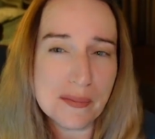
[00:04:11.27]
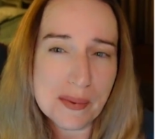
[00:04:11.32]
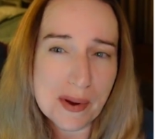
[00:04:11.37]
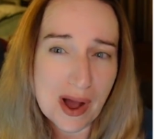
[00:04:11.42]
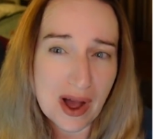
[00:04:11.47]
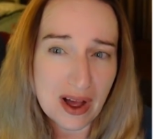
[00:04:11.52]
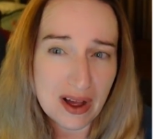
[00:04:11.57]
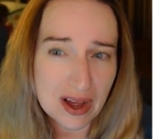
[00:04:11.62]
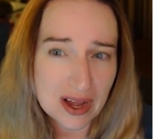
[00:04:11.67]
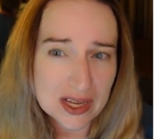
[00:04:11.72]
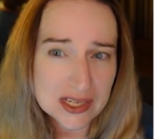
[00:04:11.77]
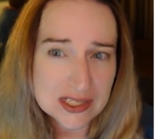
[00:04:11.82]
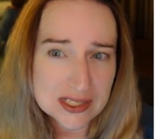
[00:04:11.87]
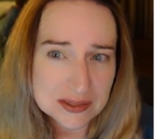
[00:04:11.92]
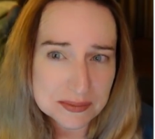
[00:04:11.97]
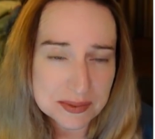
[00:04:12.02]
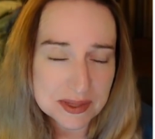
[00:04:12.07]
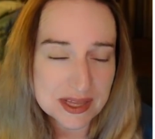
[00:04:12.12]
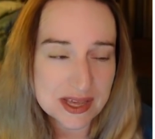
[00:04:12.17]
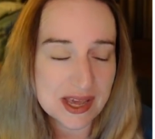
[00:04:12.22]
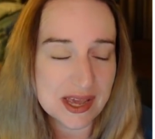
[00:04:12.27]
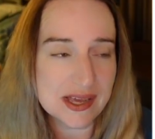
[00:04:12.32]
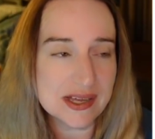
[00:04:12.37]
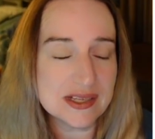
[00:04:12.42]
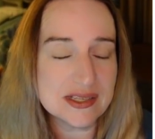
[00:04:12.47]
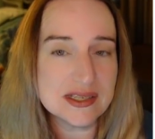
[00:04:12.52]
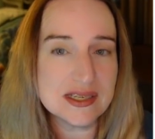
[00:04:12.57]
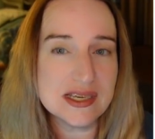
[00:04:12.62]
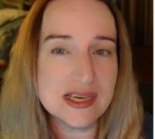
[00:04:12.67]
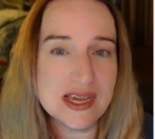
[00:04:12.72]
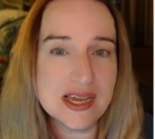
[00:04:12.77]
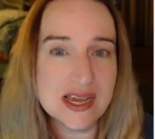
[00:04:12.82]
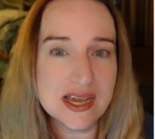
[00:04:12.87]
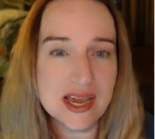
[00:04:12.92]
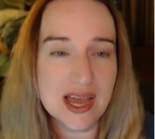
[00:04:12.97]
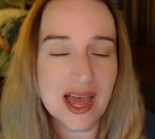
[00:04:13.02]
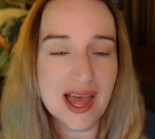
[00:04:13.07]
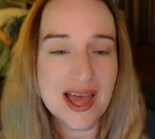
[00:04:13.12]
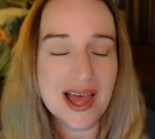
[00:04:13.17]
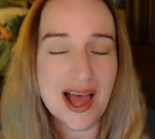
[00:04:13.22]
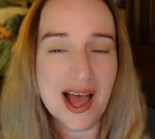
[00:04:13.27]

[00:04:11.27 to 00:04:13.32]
possibly antique.